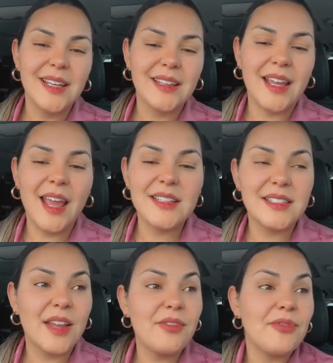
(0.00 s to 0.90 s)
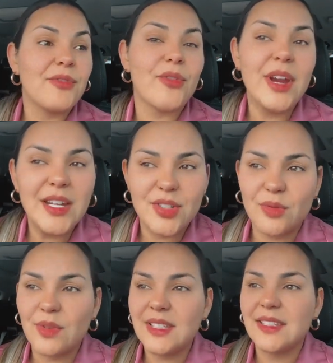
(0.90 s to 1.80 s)
The hair is never free
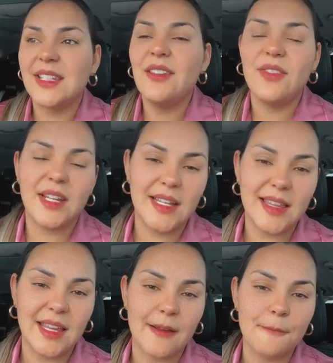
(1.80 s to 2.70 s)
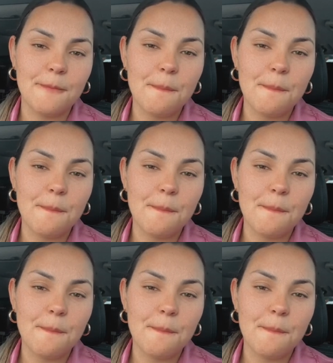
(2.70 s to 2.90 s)
to receive anything,